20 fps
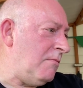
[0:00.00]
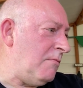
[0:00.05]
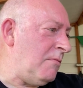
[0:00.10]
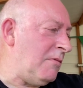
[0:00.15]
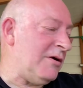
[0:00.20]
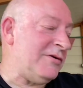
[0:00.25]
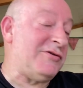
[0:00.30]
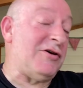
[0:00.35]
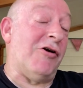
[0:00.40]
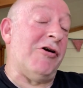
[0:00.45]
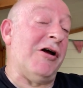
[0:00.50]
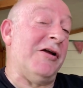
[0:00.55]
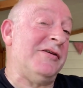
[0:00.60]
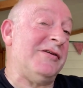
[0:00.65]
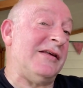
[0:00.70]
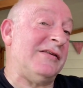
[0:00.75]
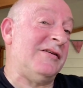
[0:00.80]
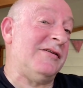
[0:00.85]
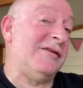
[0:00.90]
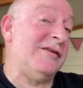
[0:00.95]
sorry, I just
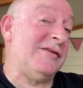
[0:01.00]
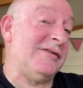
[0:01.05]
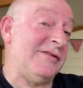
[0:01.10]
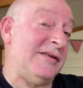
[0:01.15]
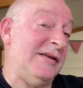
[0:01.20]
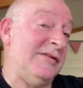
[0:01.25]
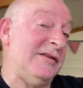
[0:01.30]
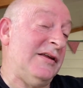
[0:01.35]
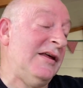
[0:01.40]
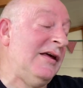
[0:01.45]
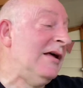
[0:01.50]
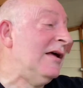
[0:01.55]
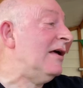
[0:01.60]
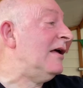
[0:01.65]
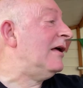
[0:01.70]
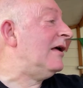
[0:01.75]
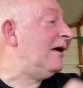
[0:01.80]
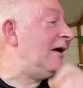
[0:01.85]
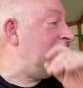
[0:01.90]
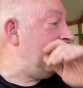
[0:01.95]
have to think
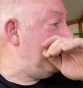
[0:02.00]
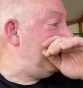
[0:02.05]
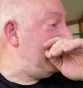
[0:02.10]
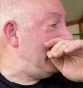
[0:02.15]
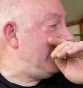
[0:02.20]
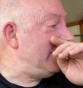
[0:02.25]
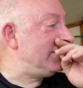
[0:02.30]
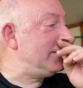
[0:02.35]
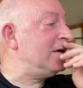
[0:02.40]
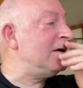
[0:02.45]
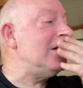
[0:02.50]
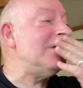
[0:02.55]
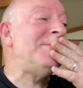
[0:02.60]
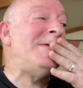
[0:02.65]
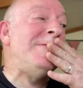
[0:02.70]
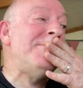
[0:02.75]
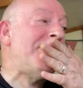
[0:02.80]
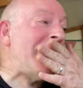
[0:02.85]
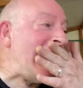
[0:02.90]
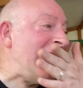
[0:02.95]
that. It's going to be
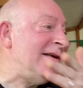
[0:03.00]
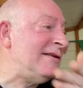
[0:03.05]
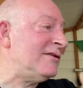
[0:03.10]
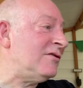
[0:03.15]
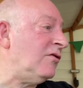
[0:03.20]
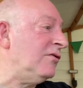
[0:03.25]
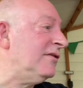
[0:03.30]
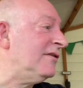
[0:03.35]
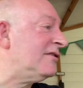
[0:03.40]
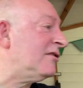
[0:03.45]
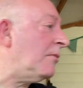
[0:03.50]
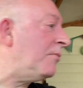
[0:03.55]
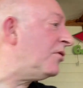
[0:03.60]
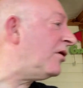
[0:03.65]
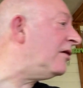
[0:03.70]
based on some of